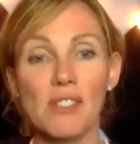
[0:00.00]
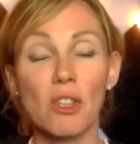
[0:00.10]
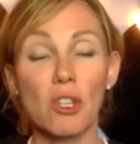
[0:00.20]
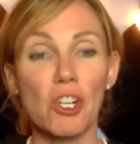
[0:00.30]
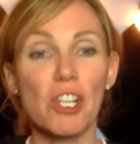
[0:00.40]
you're
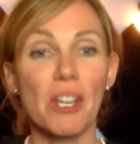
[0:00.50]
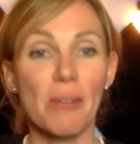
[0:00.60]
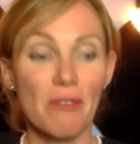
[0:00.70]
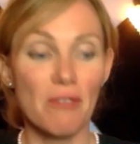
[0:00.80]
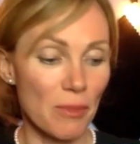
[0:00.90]
learning
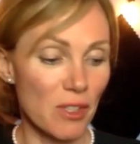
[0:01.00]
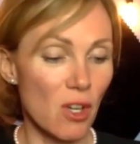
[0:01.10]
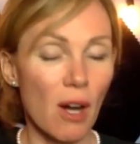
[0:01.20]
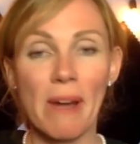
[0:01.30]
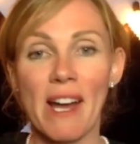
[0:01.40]
from the
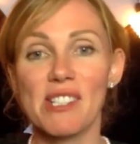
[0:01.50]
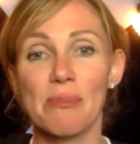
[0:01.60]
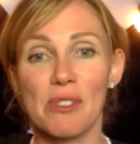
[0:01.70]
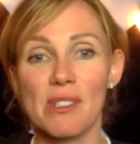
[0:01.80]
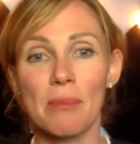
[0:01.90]
top
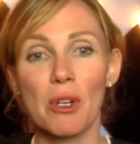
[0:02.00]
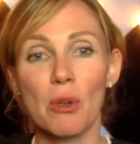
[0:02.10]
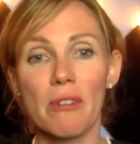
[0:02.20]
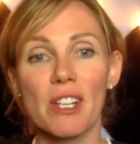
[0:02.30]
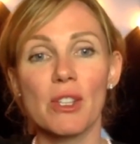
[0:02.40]
expert, somebody who
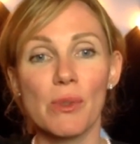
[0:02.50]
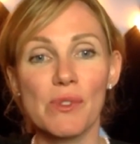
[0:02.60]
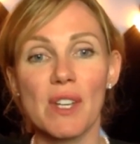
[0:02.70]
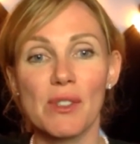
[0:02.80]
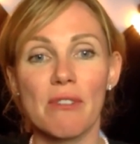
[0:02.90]
already knows
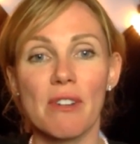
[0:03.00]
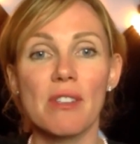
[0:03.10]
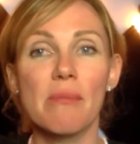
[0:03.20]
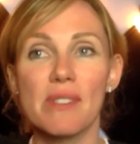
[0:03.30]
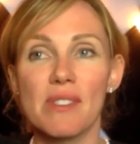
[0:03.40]
how to run the
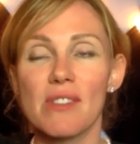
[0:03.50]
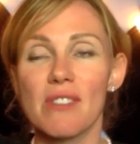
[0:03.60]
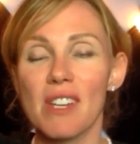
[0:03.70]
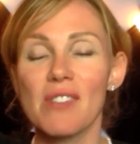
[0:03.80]
business, right?